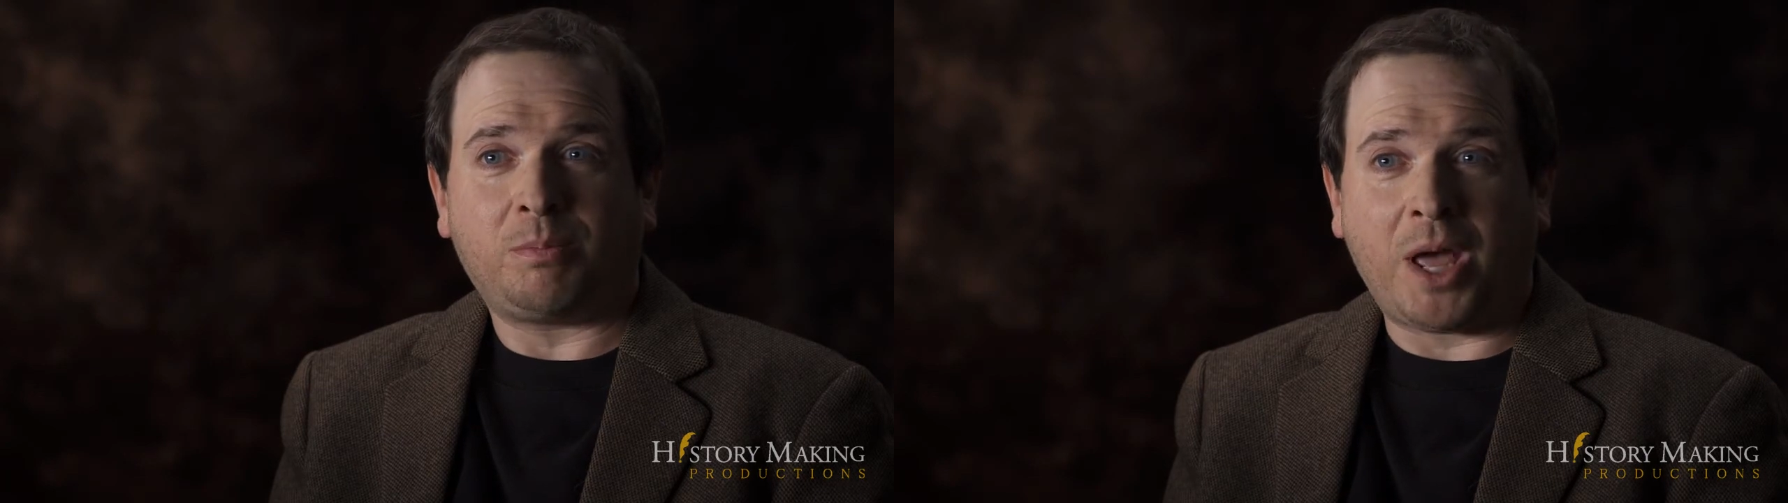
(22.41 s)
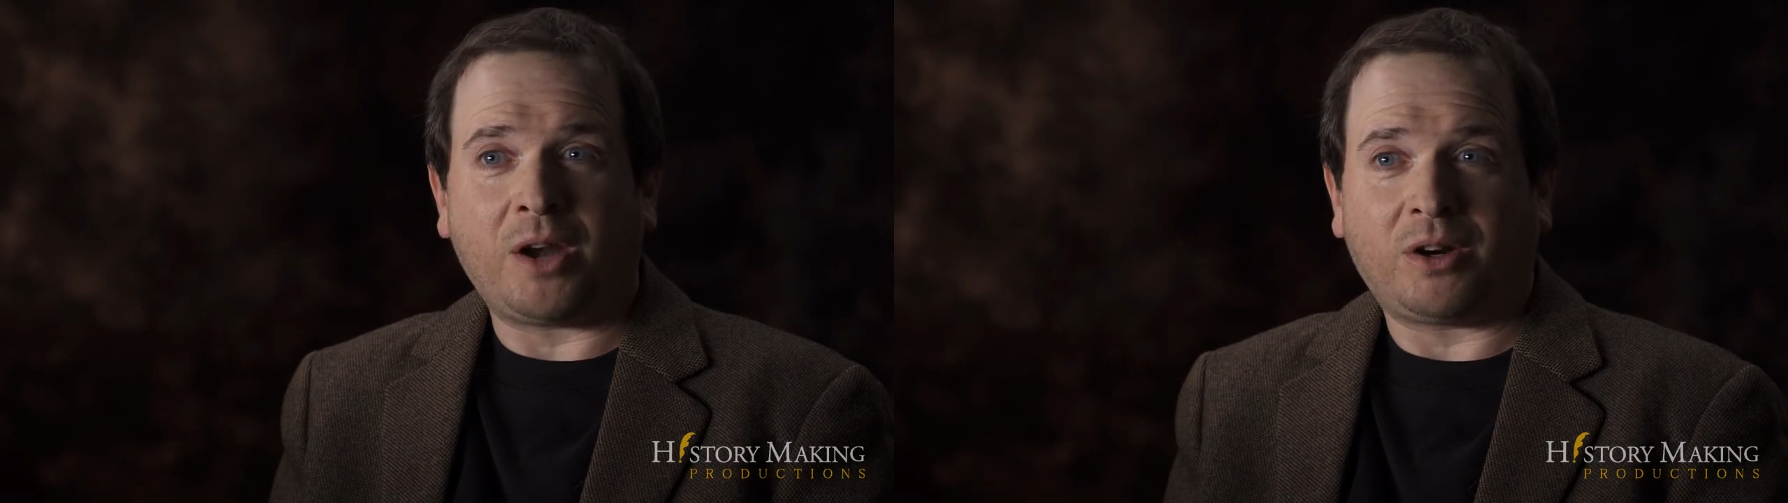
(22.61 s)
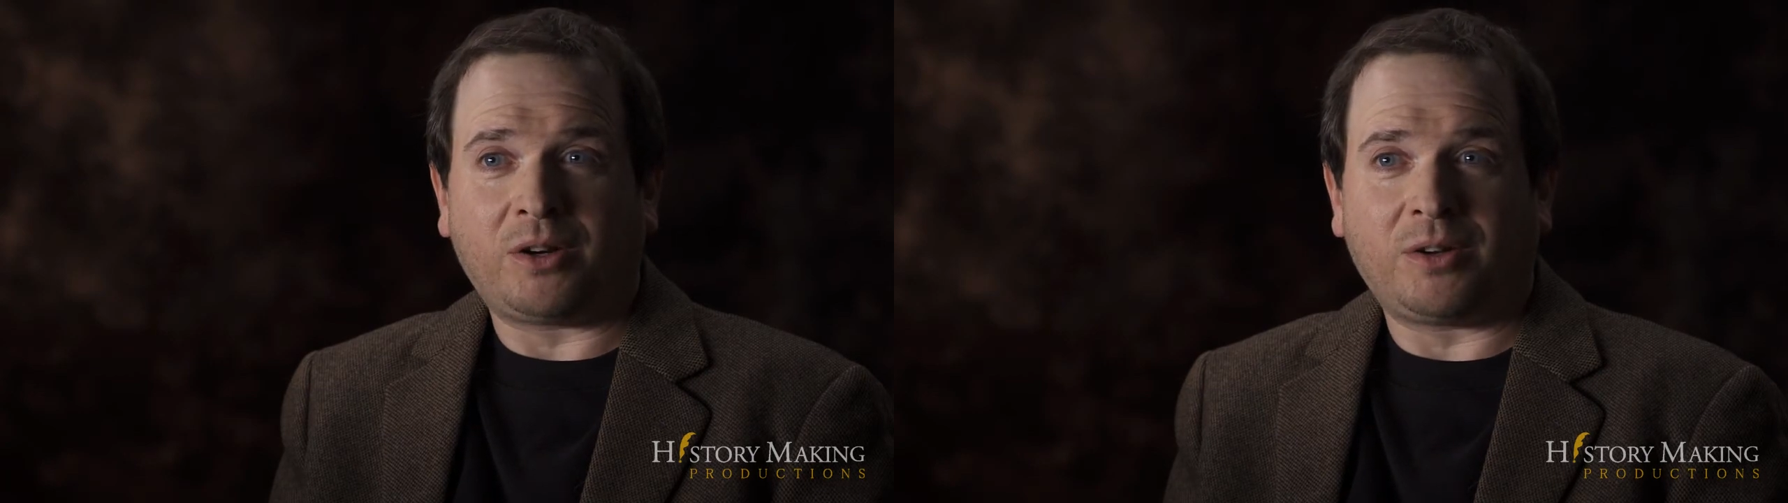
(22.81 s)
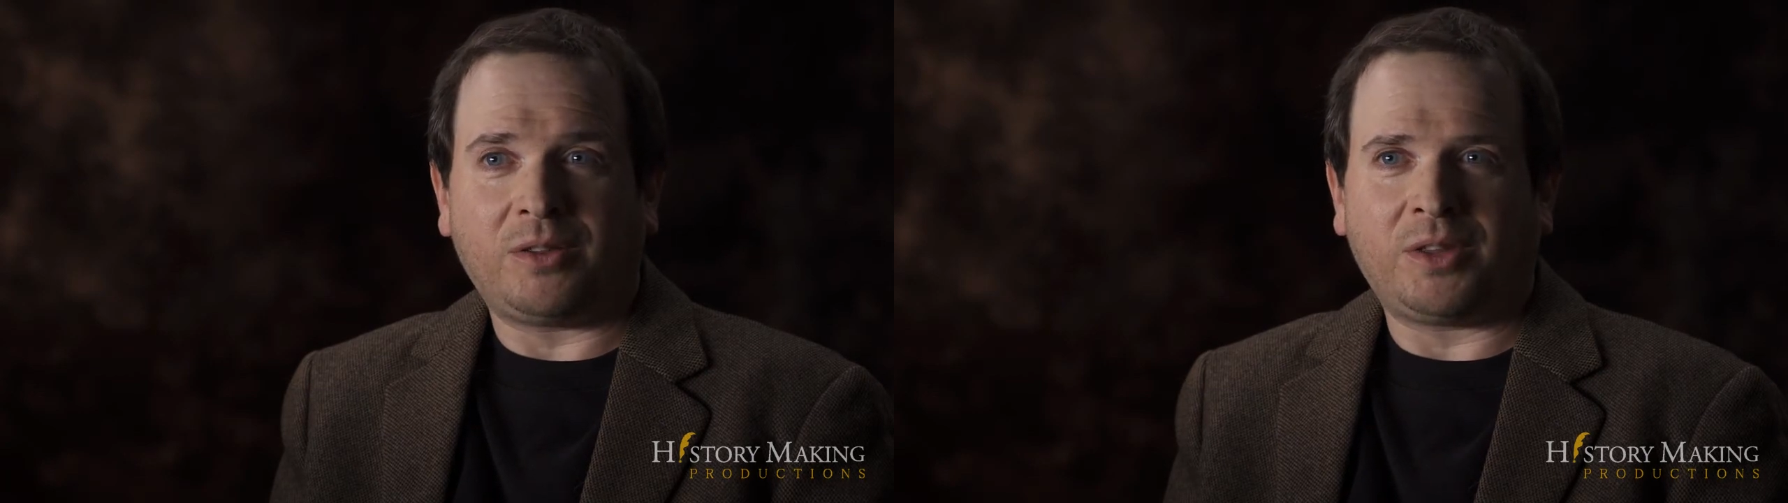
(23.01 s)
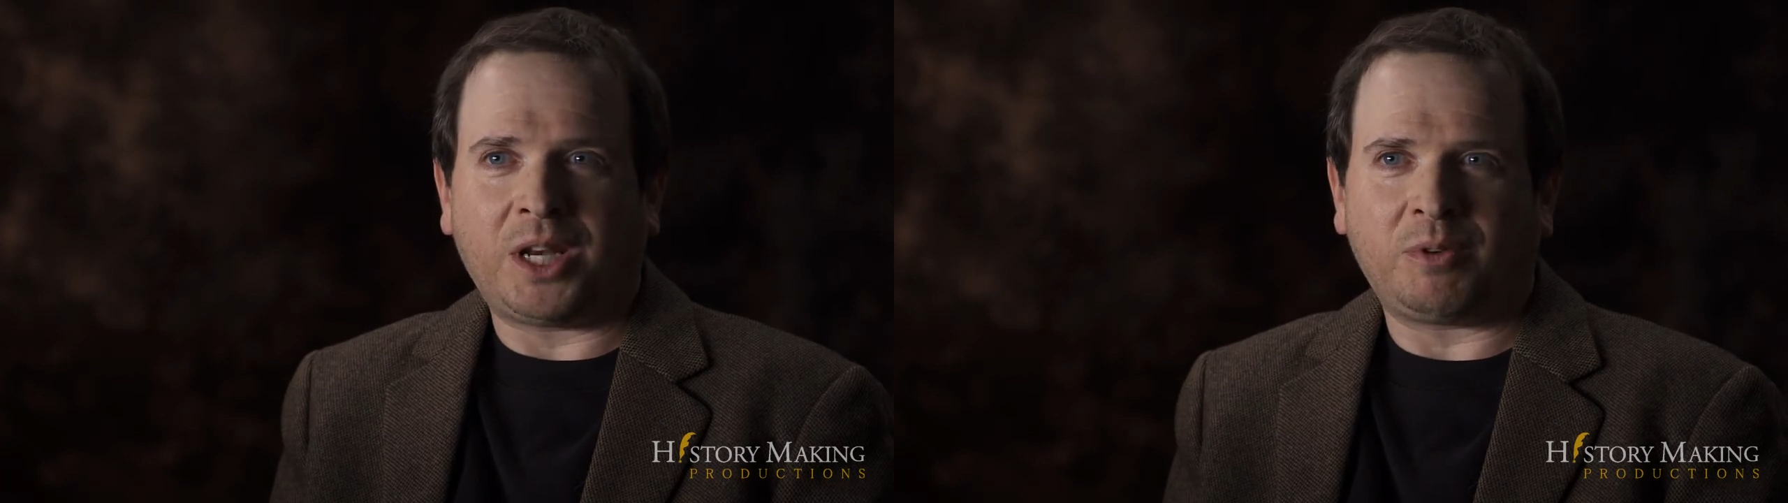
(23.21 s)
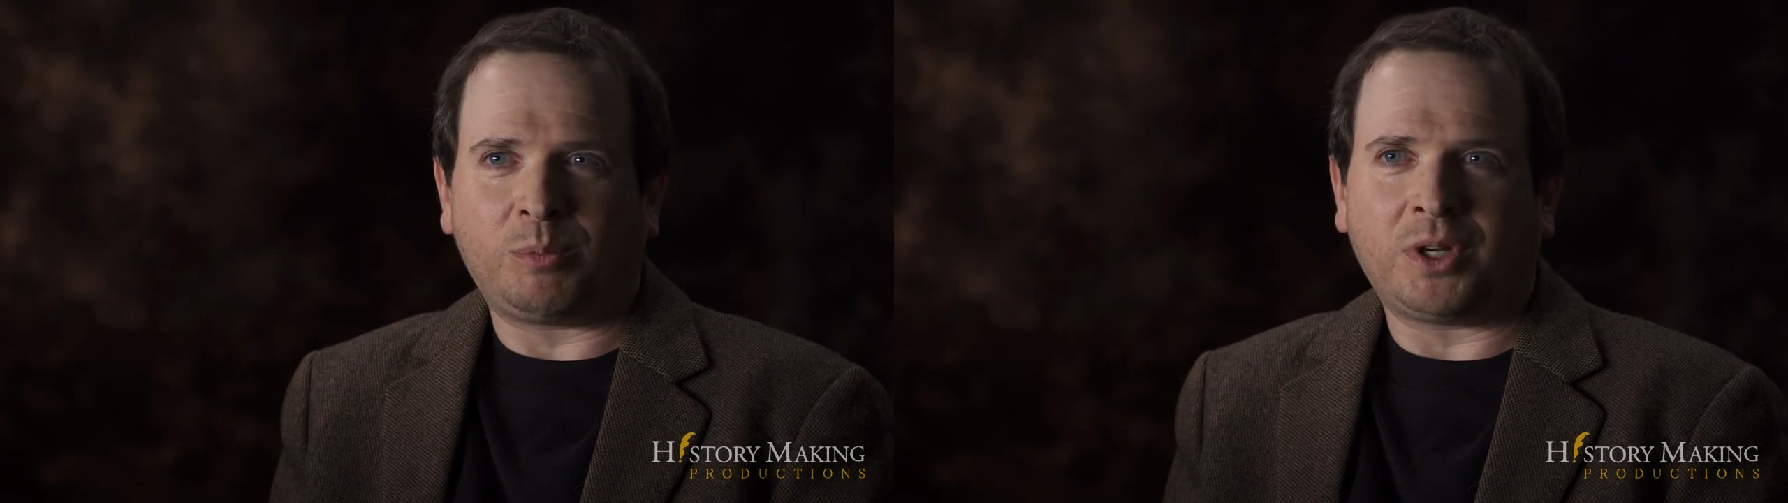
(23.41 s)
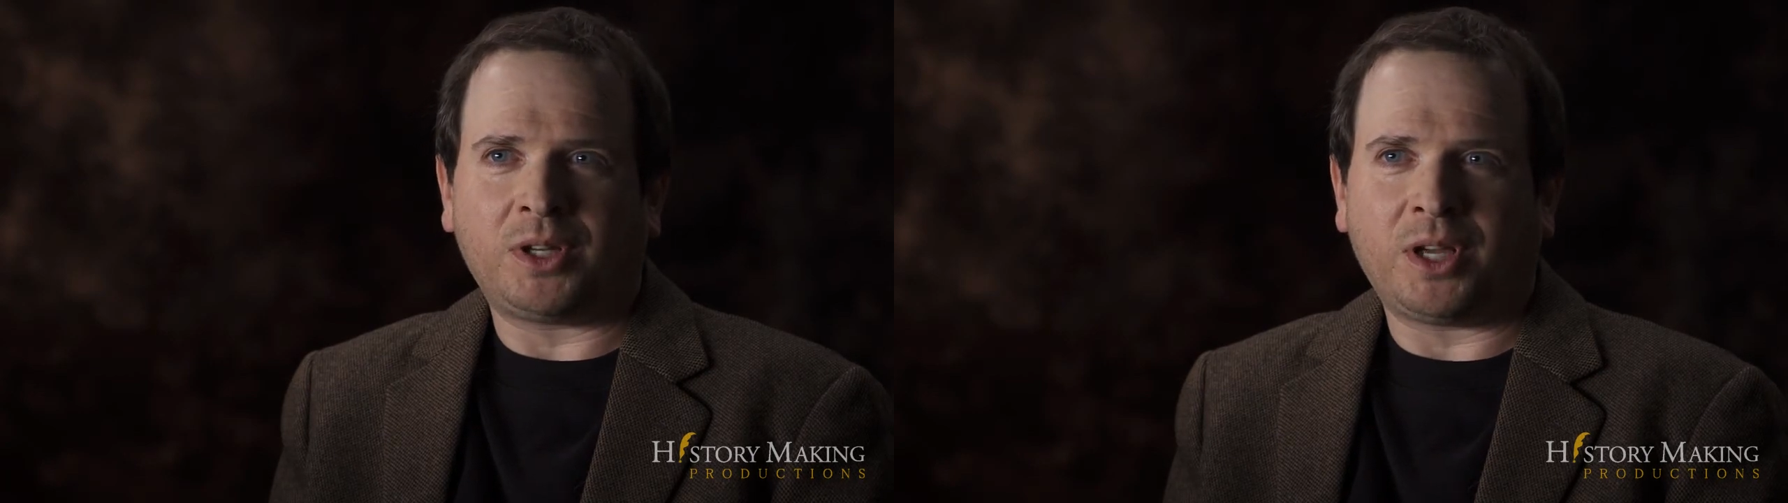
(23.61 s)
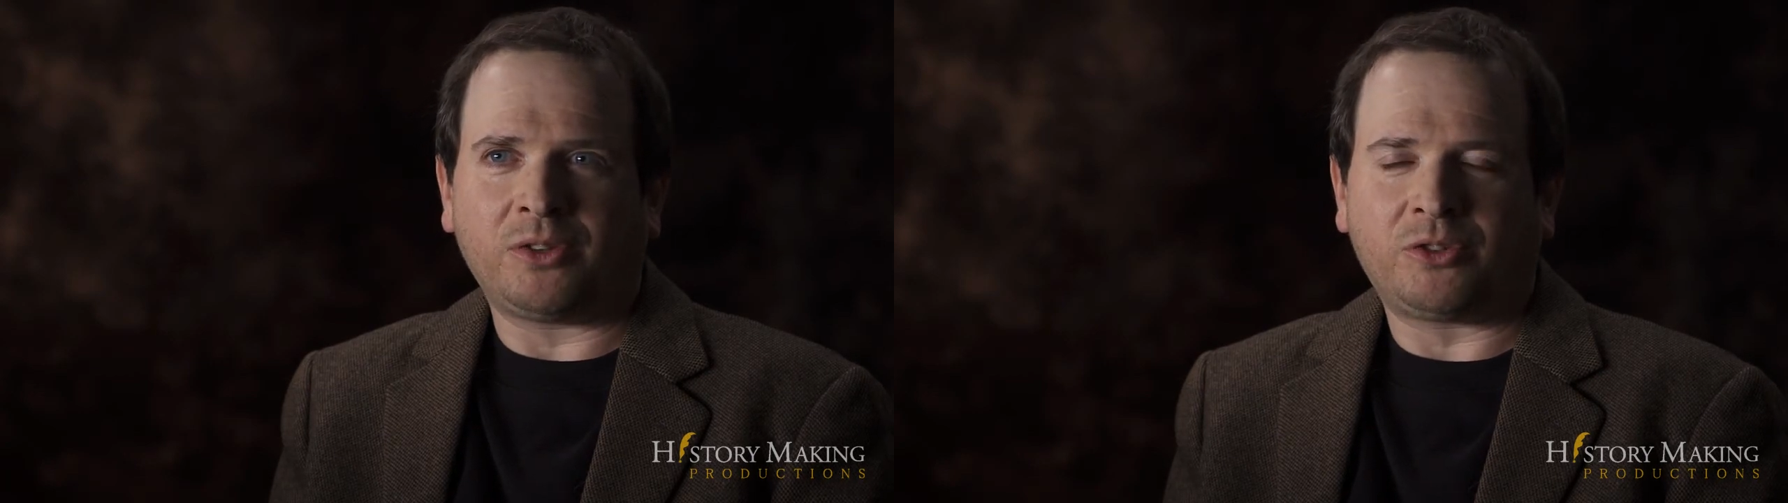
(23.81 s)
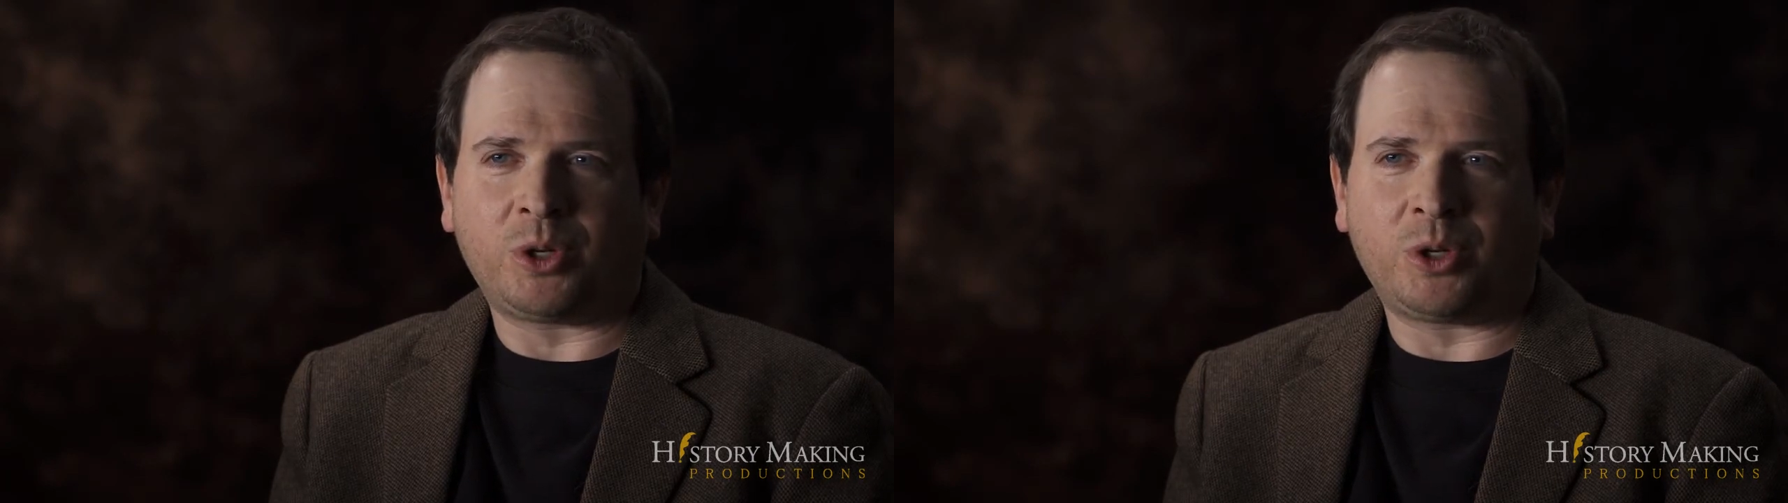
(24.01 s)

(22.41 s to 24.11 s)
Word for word: better than everybody else.